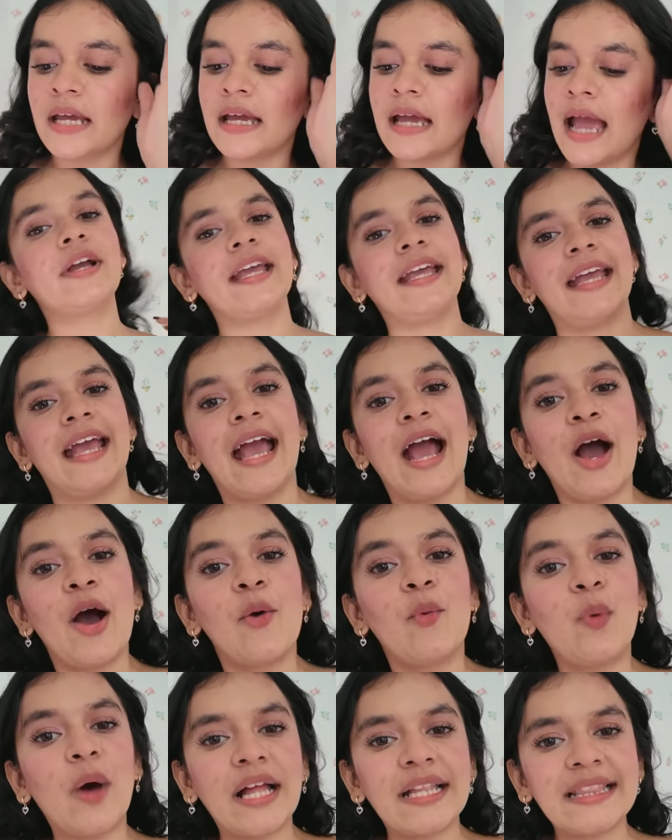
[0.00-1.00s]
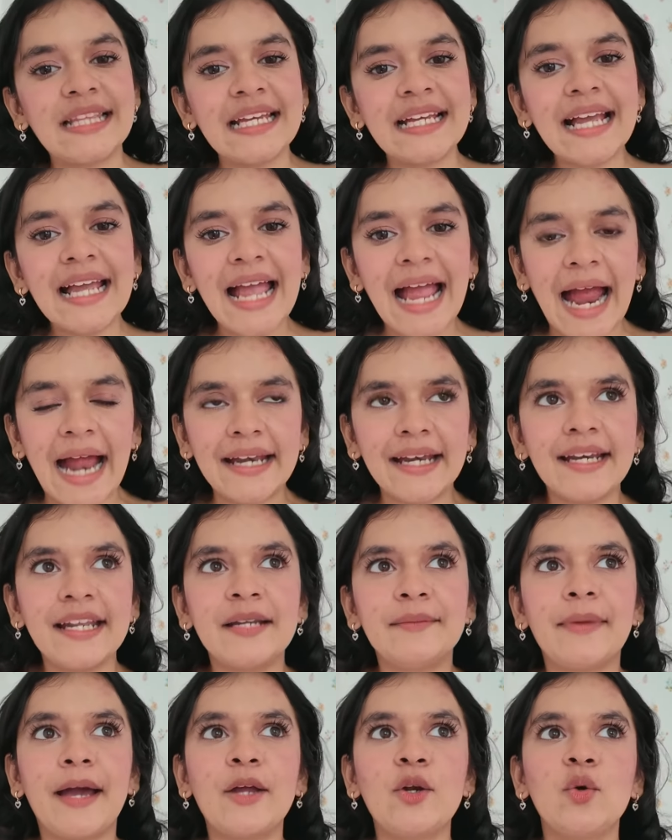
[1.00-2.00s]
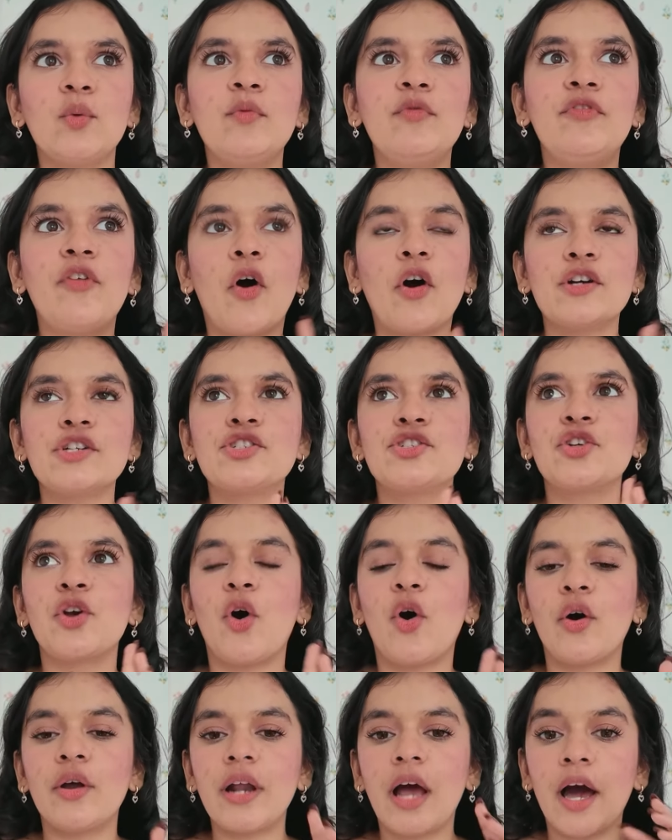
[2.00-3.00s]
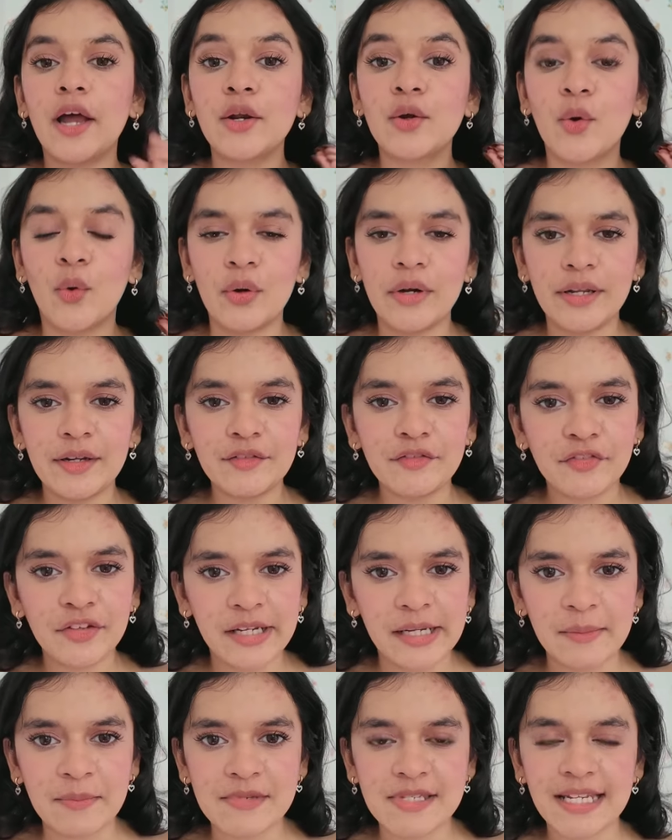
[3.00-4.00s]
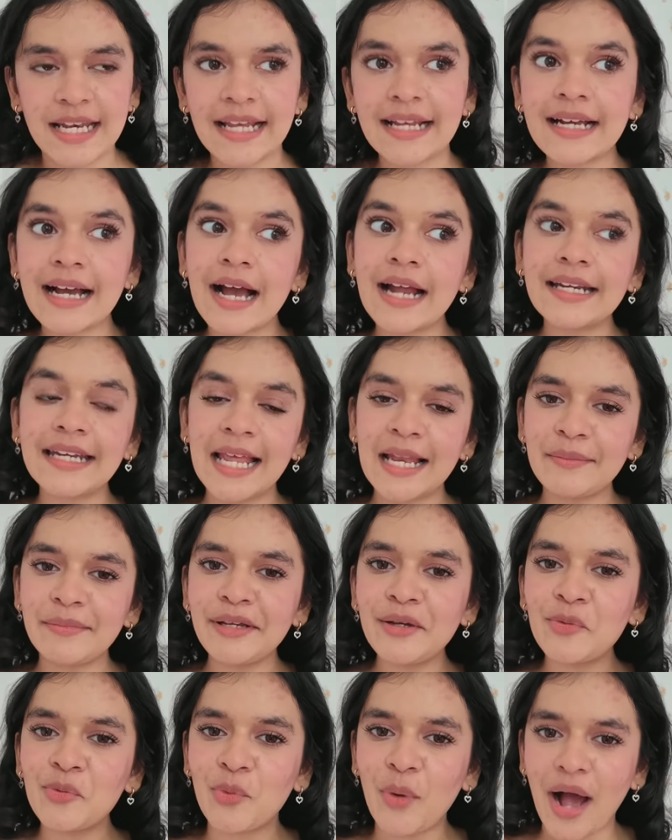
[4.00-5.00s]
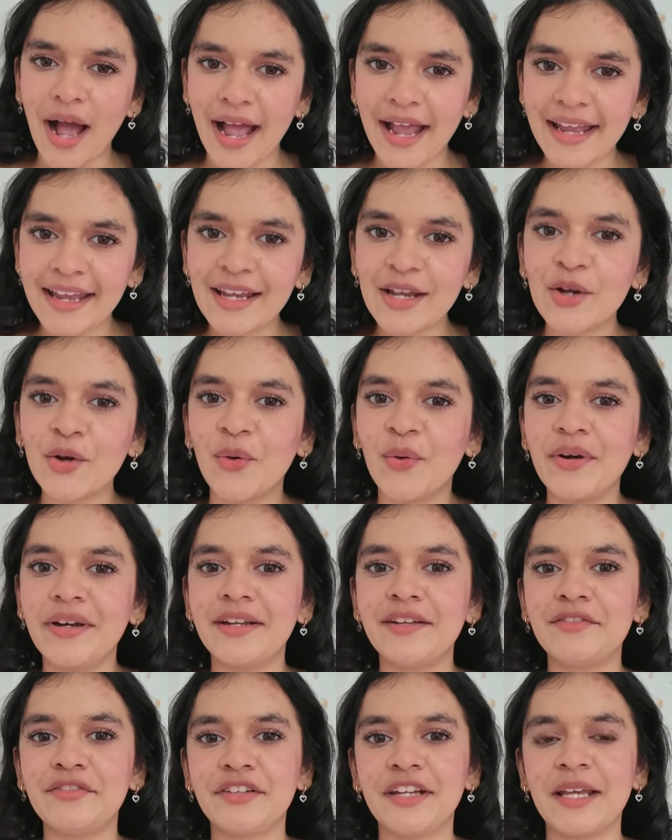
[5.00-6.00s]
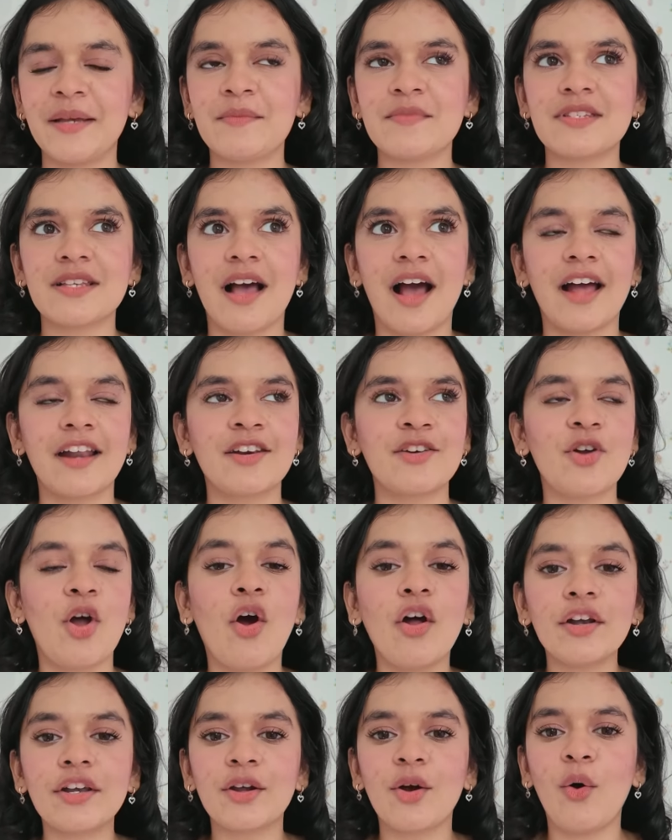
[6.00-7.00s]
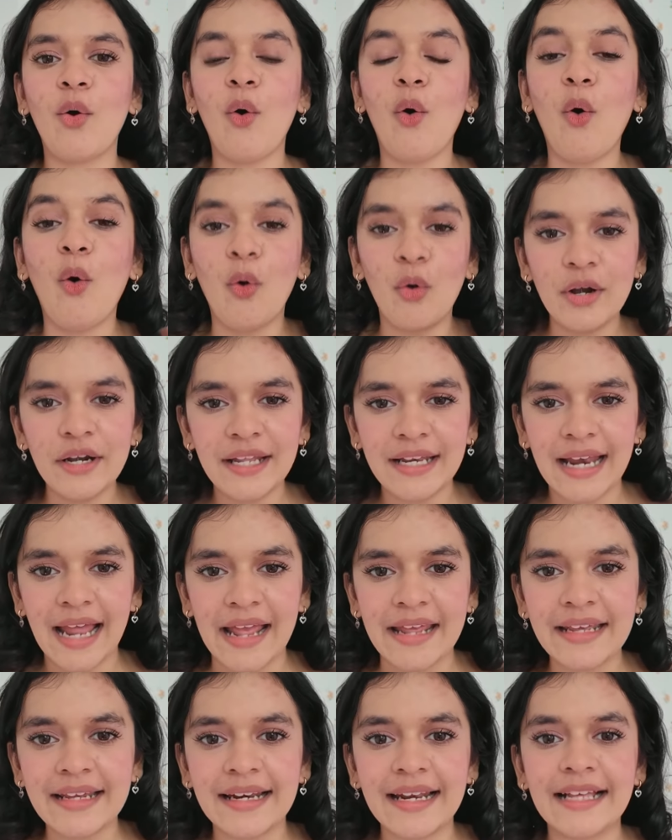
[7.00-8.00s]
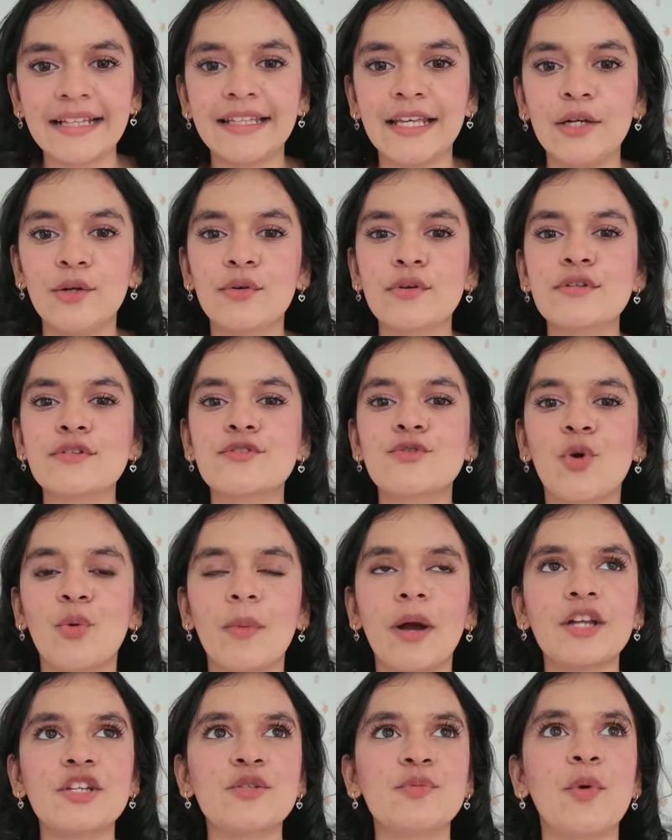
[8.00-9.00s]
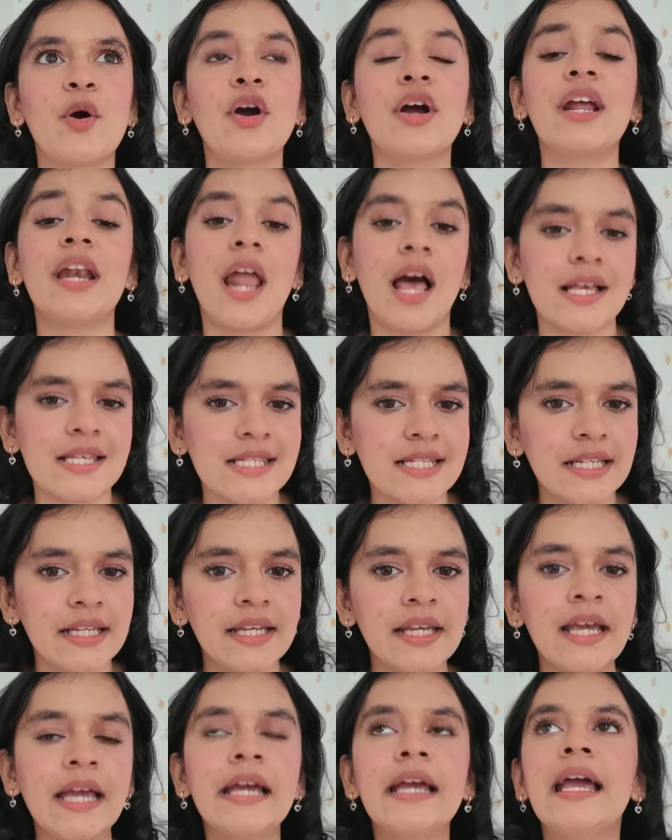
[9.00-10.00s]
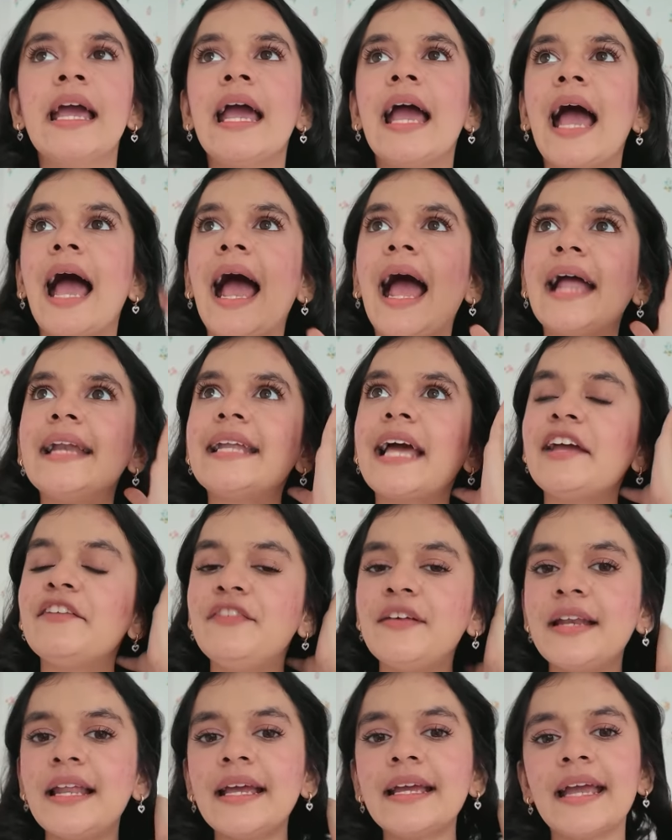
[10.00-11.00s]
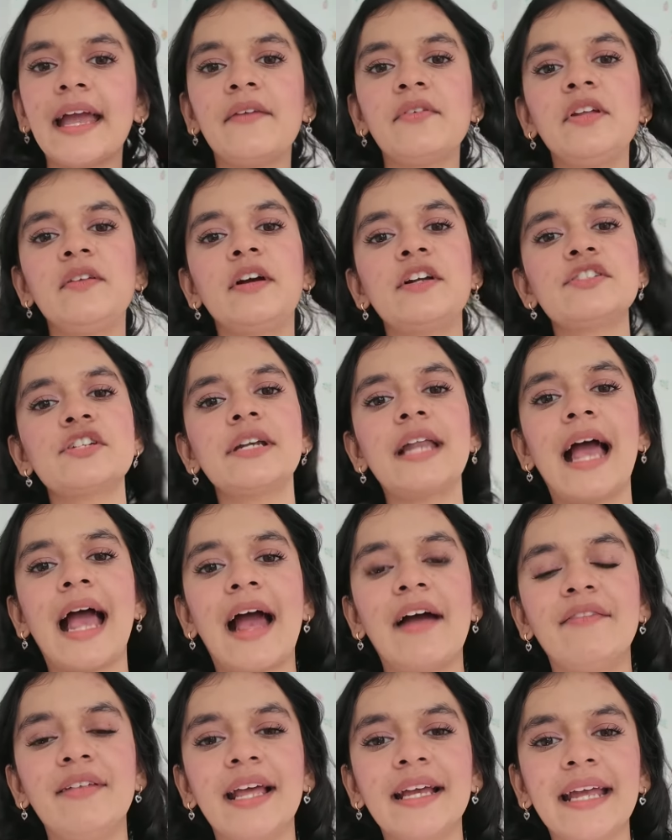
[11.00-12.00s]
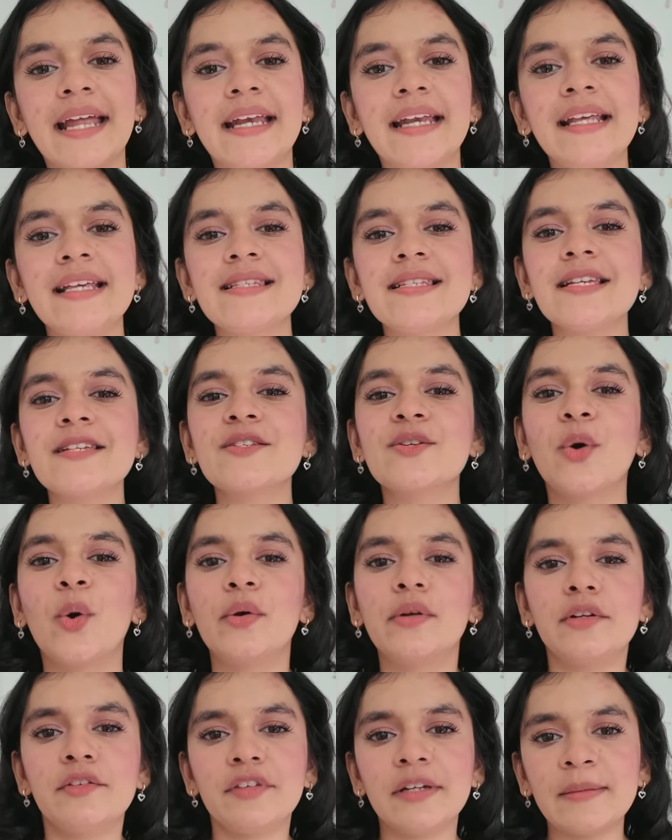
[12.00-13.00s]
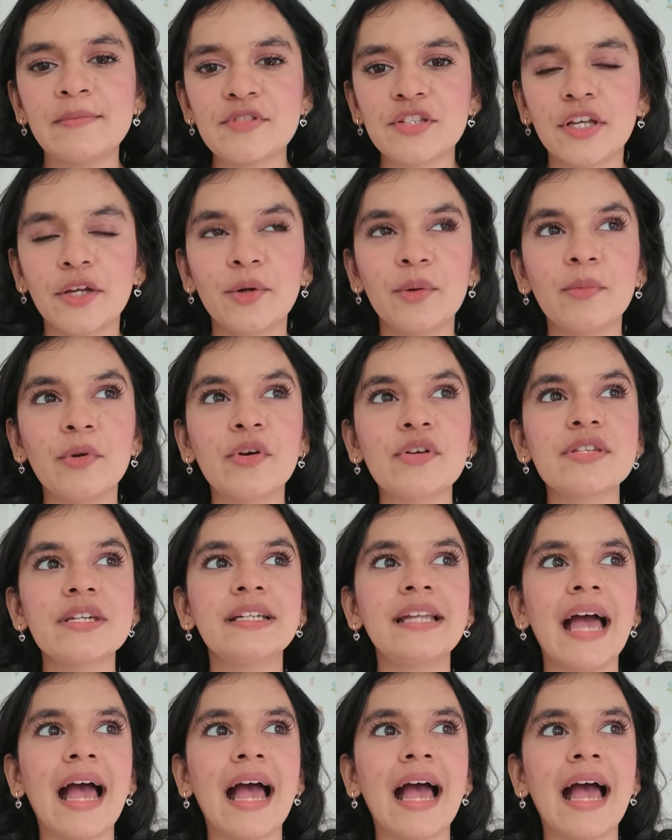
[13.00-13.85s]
Okay, one thing I added in my room for sure are golden frames. Like tell me why golden frames are not old like they look so much more classy. And I feel like everyone should have like at least these golden frames to their room, because it